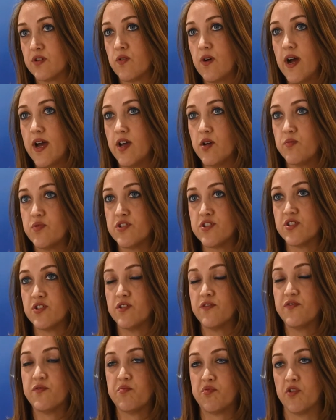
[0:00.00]

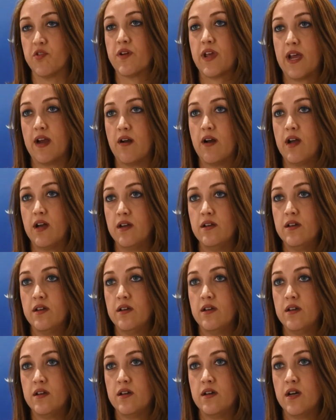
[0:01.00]
cryopreserved Procara
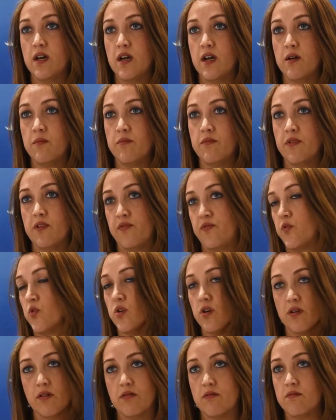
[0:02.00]

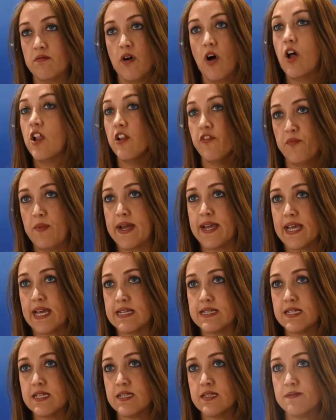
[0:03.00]
for all of my
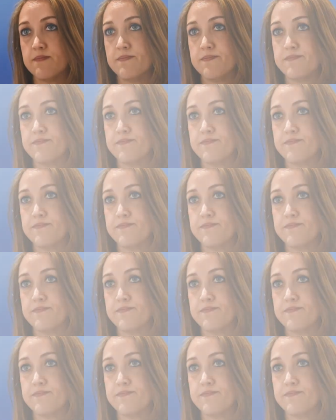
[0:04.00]
cases.